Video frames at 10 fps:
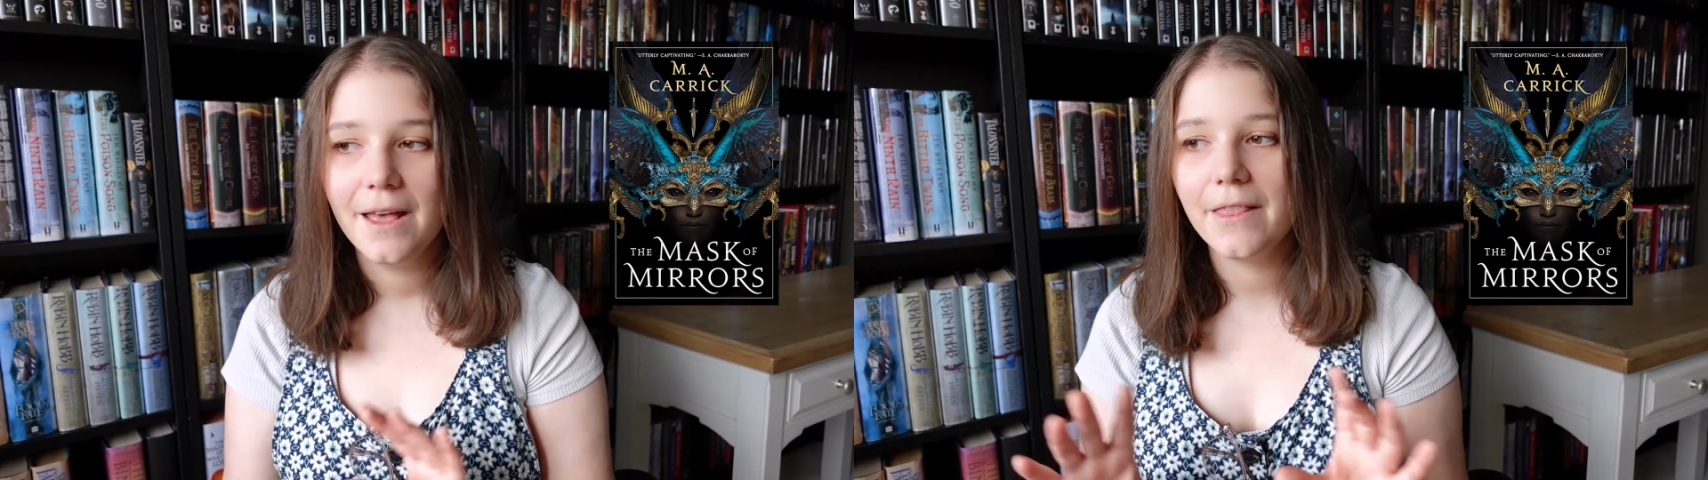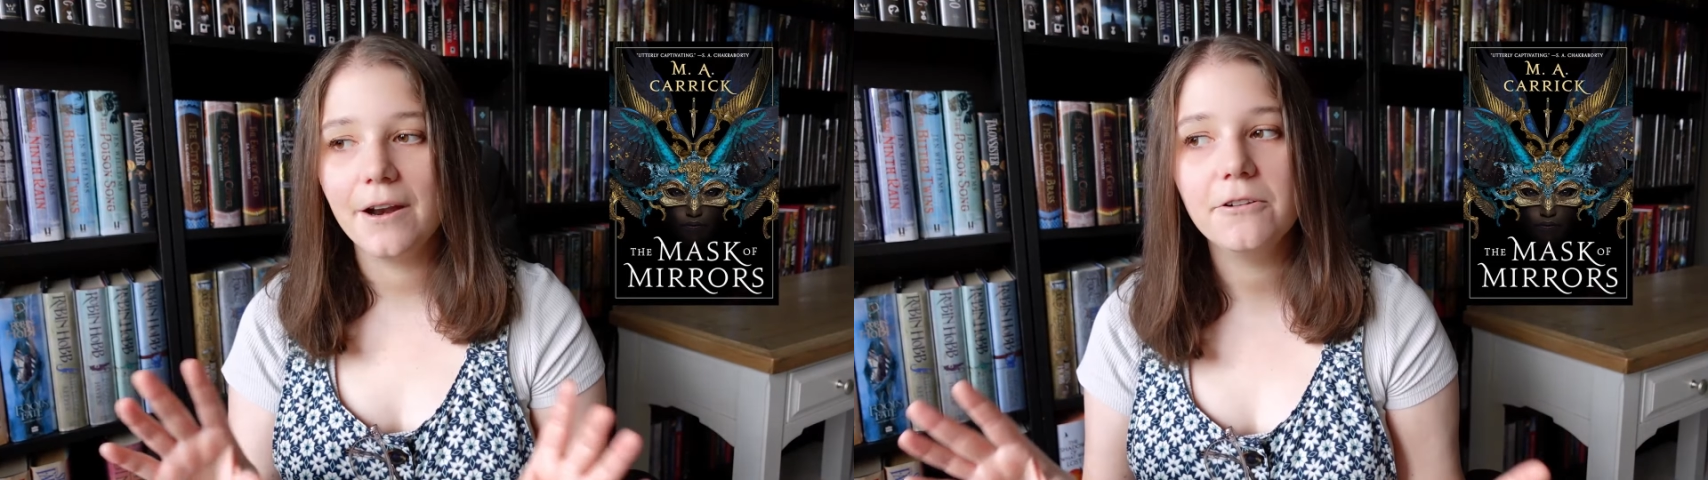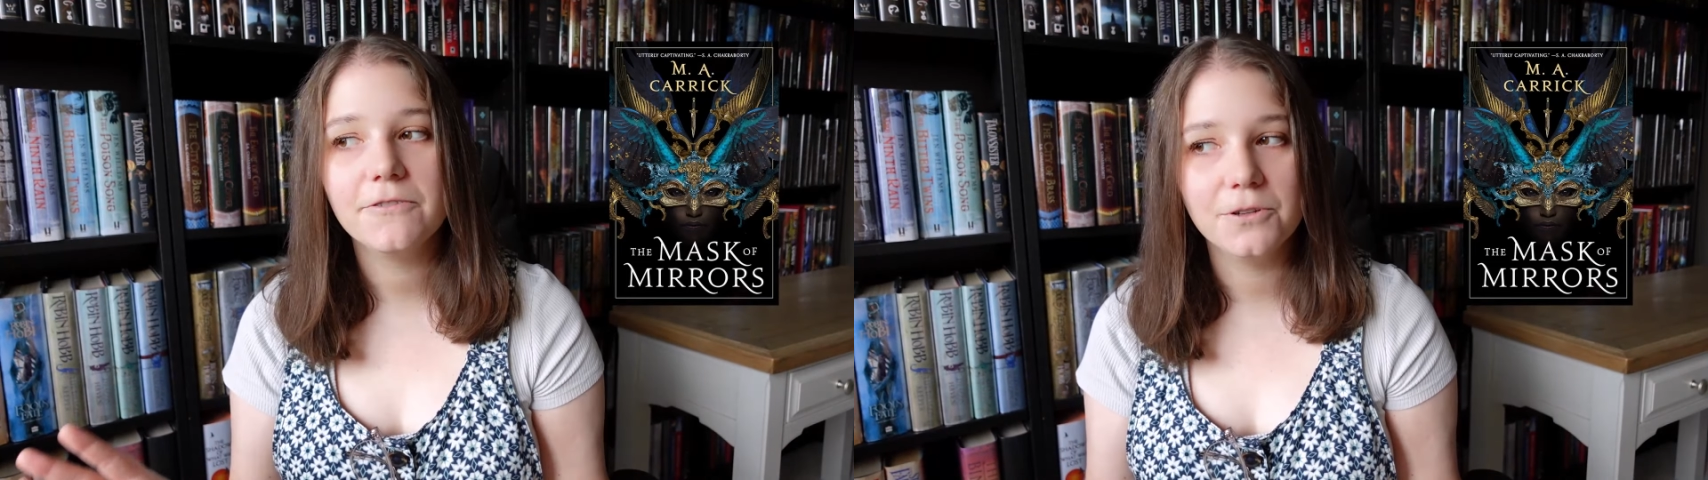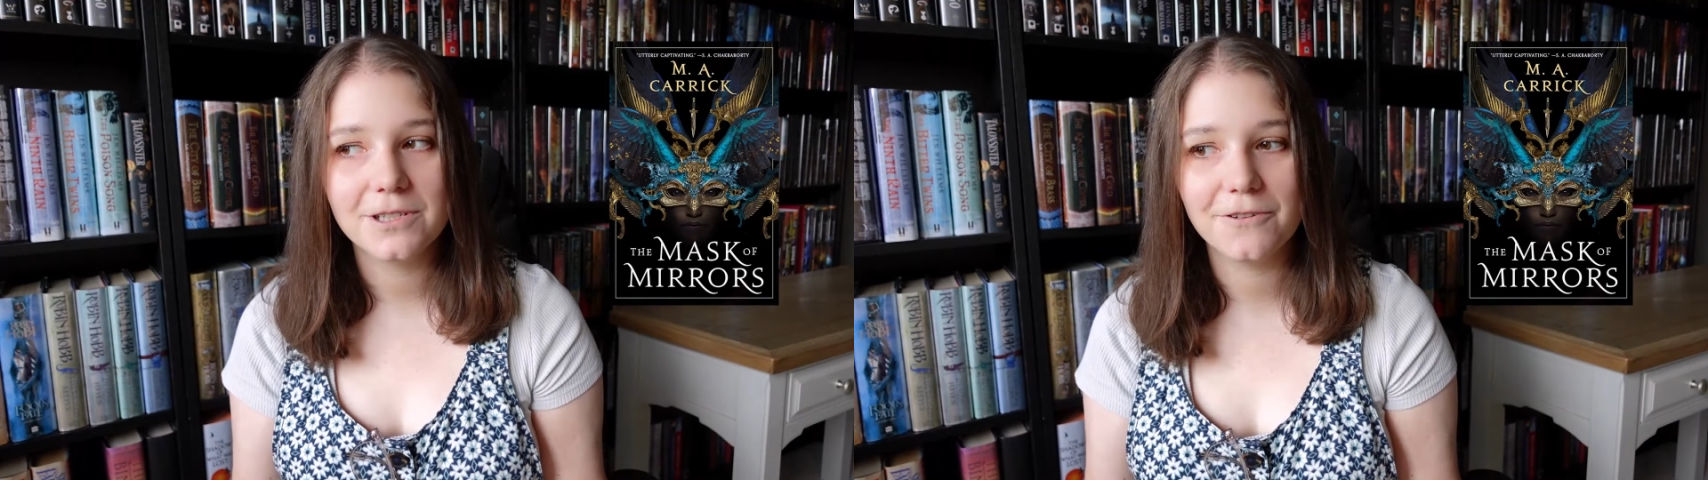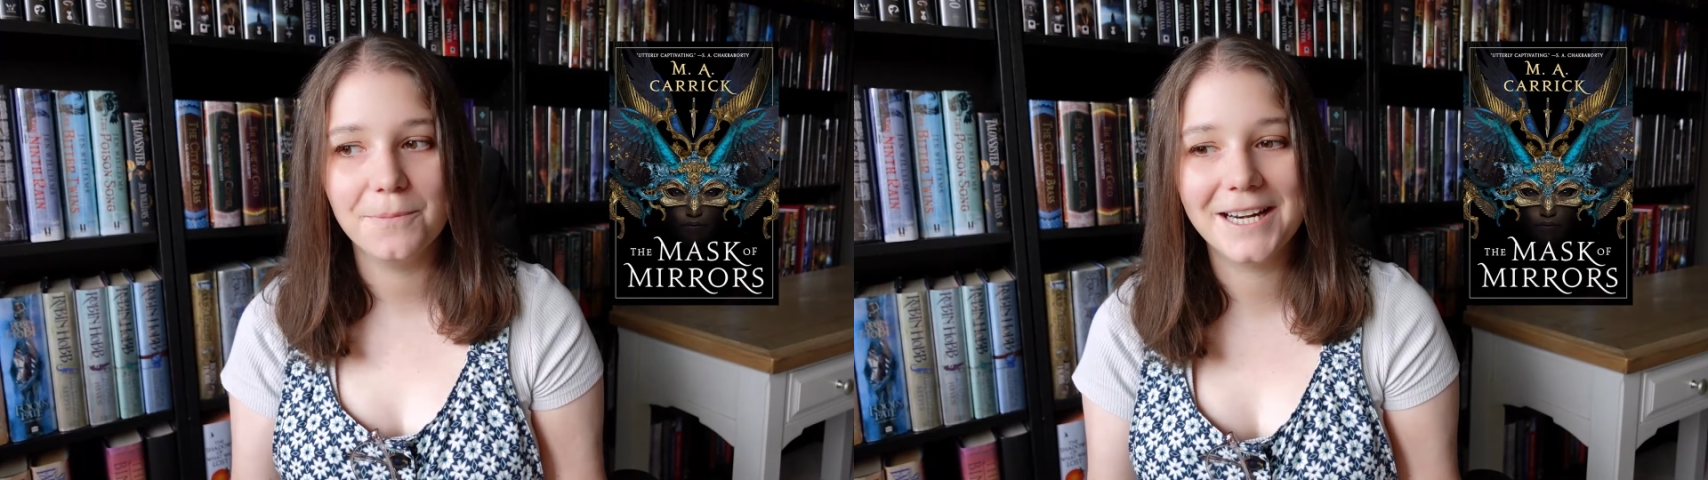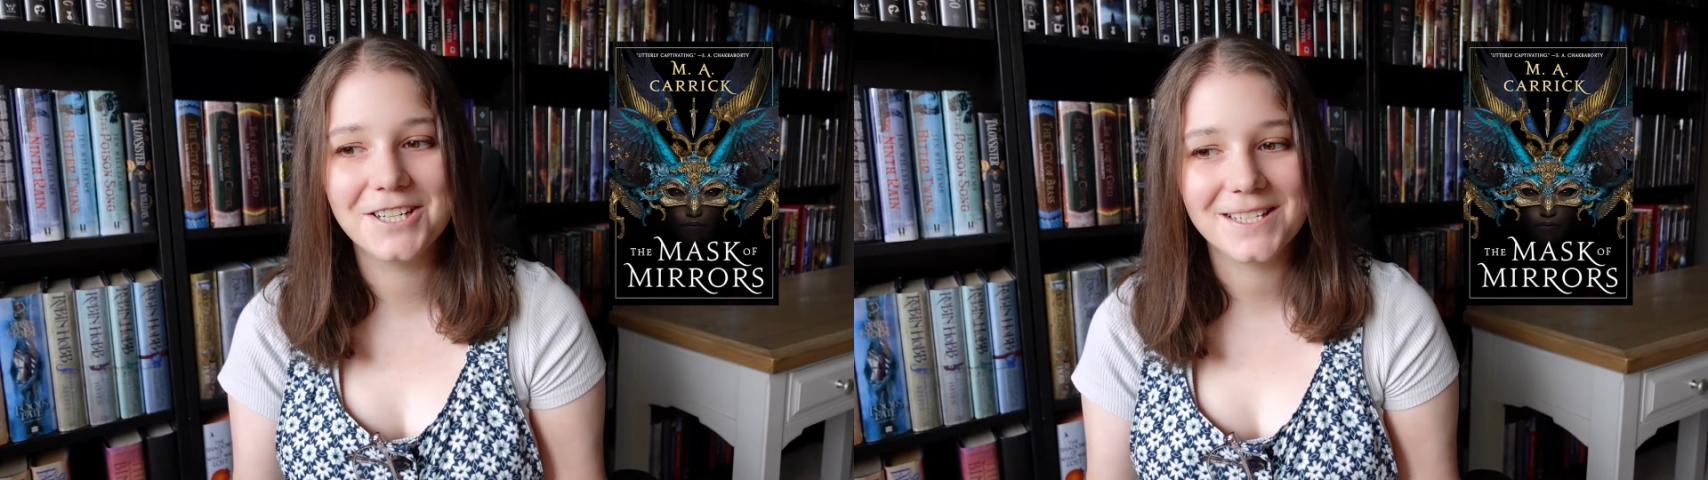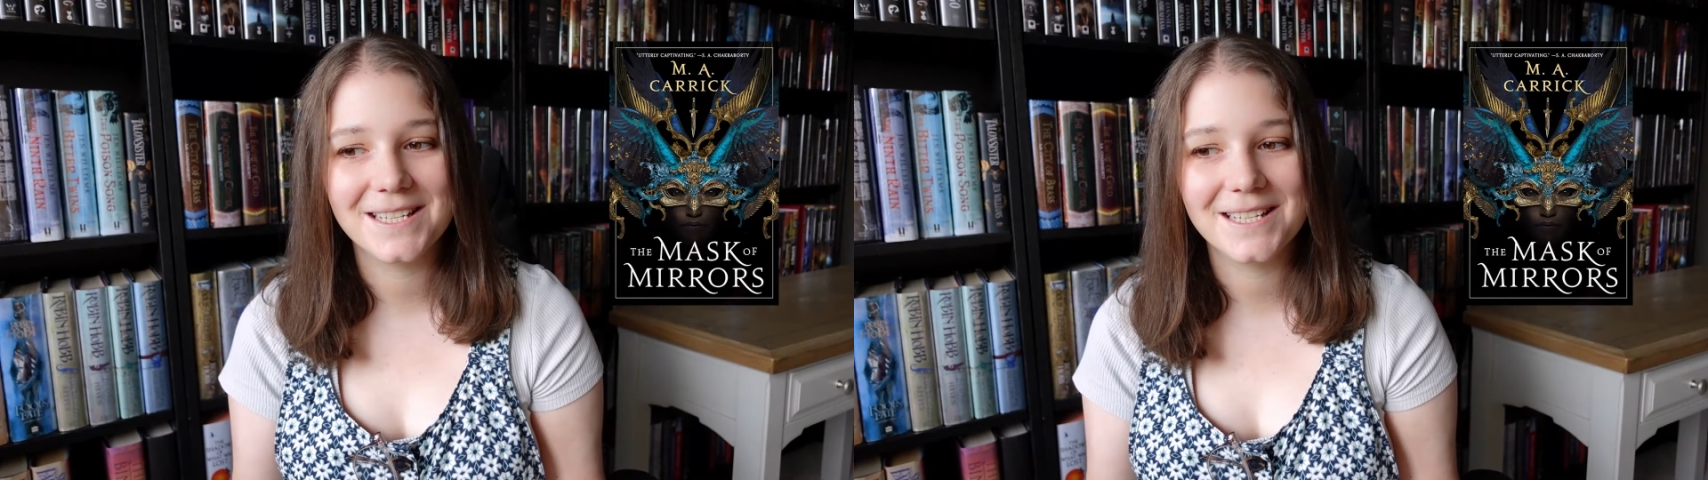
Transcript: there are a few different magic